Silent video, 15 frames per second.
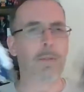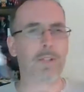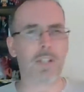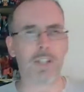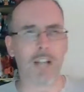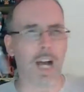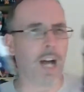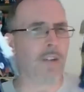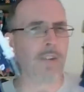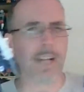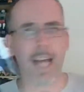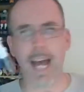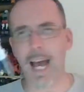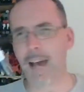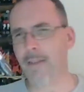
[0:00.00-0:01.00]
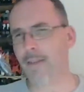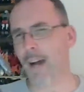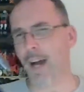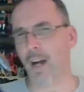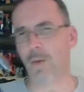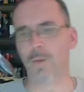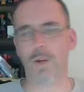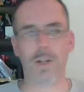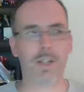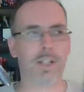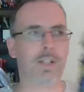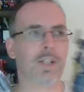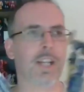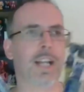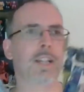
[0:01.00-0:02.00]
But since I already have Ironworks,
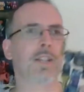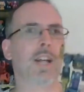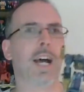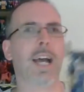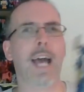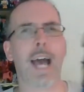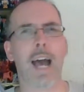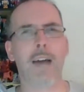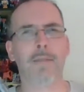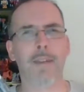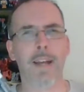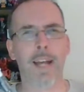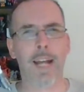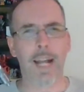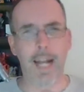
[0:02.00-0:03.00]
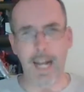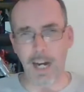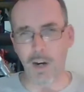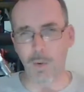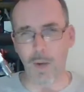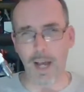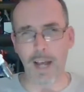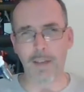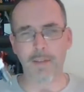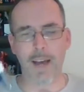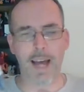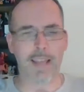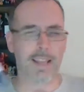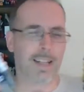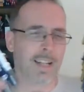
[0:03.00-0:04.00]
and since I have Airwave
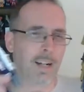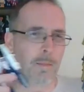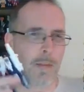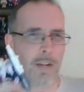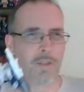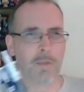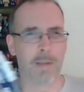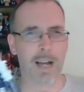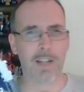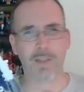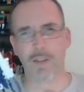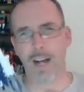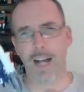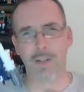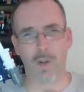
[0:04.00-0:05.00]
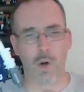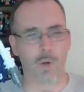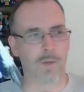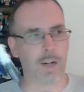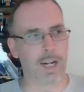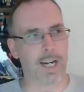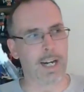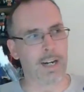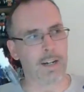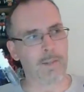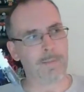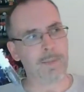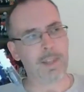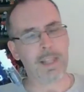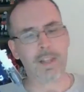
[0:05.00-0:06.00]
and the little Micromaster as Over-Ear
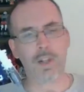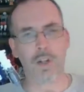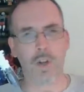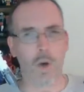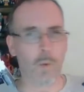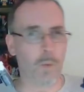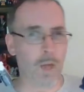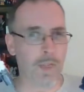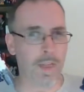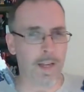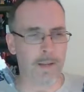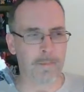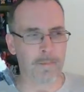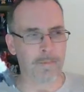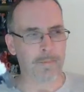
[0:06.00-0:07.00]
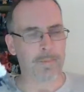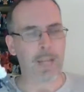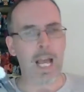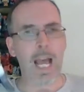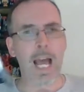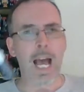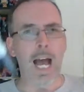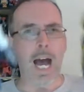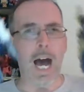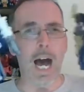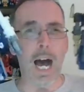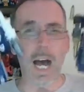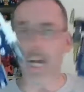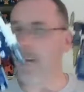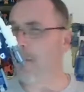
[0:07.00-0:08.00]
to go with him,
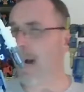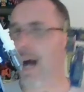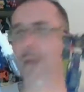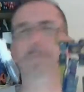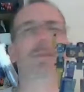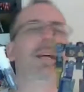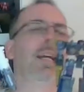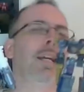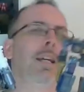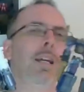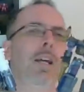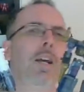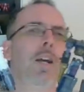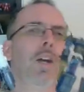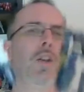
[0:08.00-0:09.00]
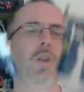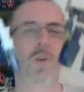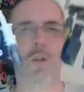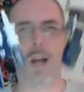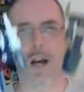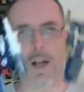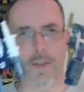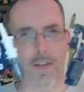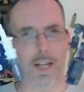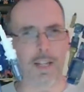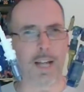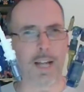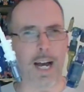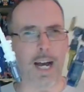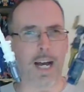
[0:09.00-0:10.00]
I am opting to call these
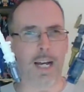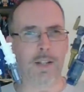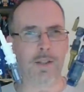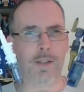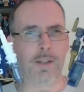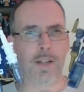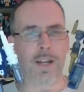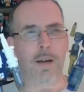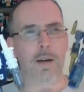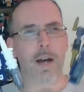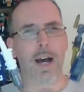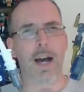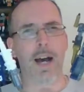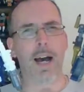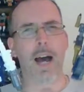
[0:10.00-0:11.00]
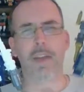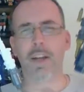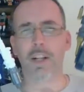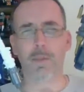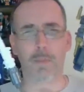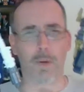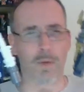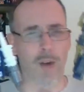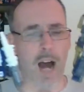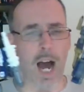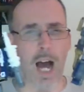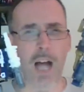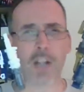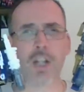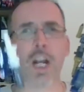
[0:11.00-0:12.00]
guys, I think it's
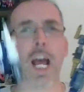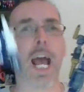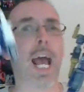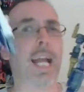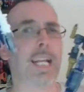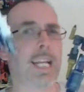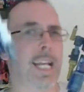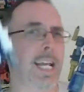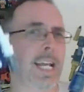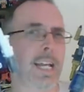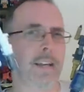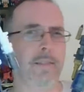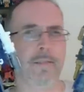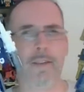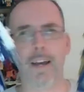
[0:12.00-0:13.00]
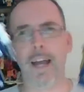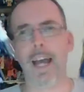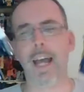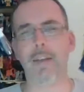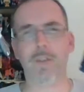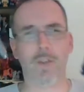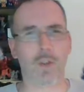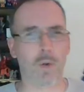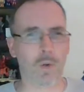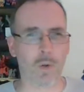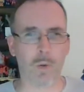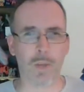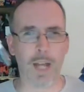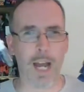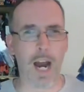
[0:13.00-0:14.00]
Barrage and Heave. If you don't
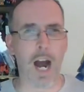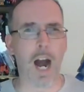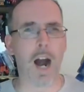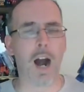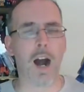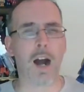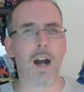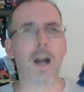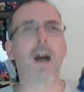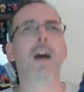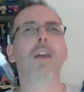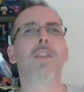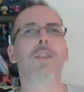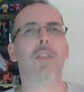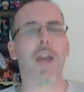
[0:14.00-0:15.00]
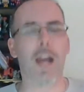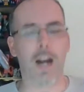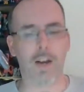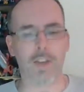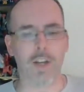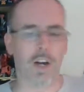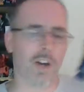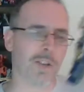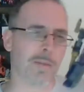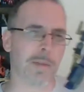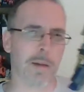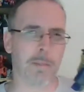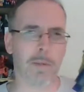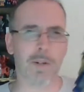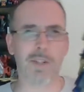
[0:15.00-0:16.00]
know who they are the other
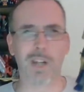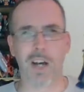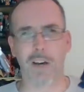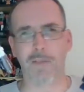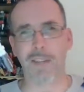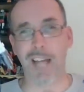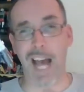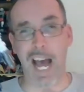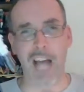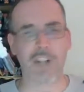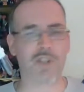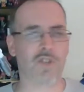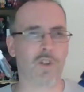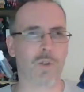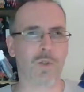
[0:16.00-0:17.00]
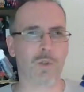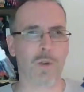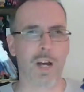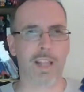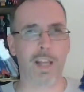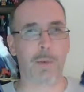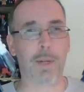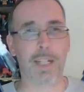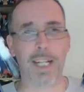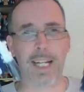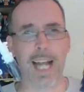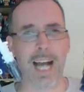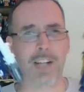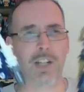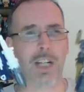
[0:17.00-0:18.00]
members of the Astro Squad that we
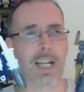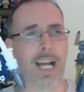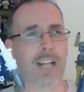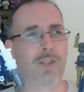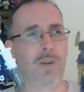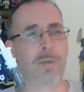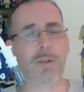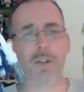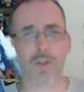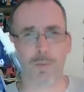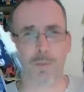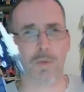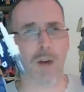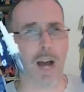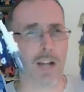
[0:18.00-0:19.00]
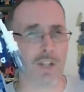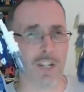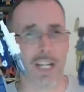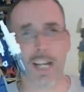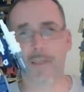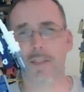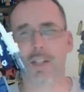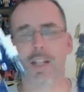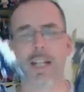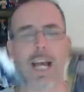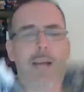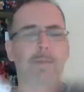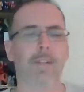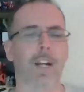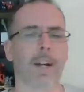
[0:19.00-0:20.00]
didn't actually get. So I'm going to use Barrage and Heave as the
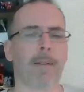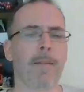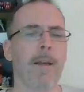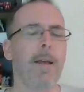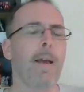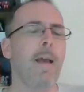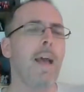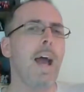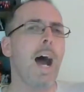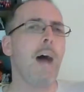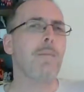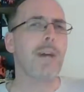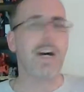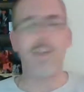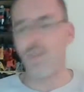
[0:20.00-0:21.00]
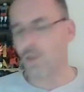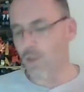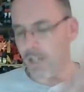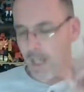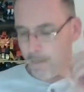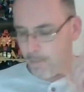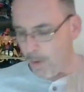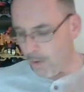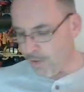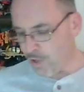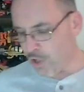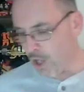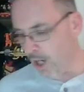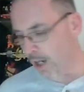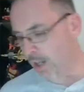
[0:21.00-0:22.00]
names here. I'm also going to keep both
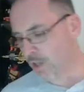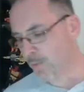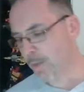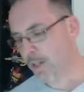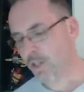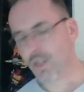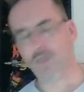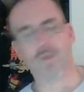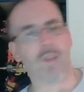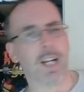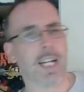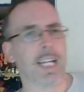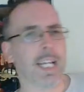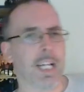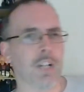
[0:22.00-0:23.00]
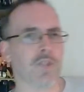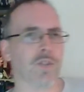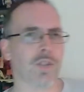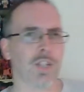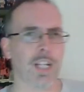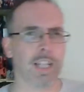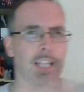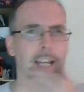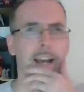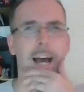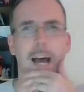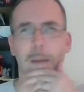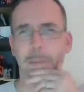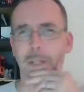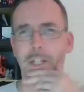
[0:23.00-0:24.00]
shuttles because it's really interesting the
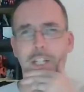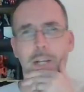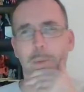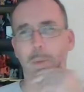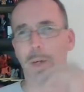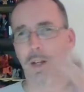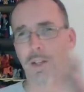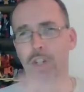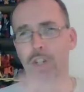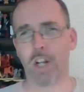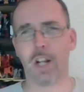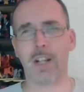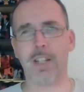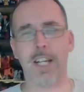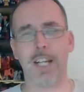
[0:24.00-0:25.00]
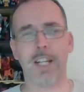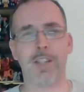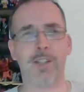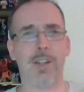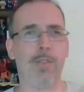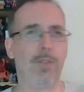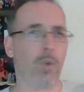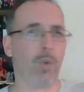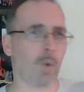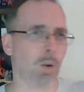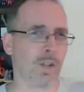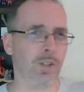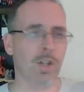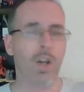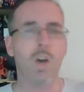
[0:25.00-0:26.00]
homage that one of the shuttles is. Of
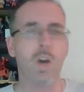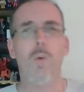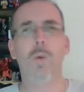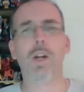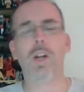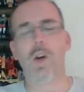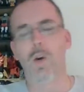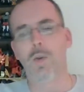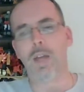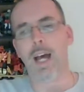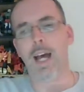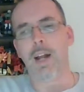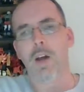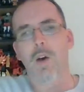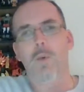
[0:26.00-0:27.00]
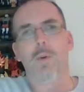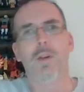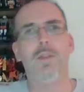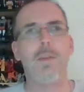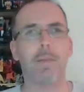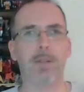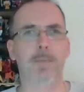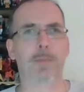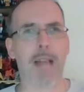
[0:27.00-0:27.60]
course, we know that one of them is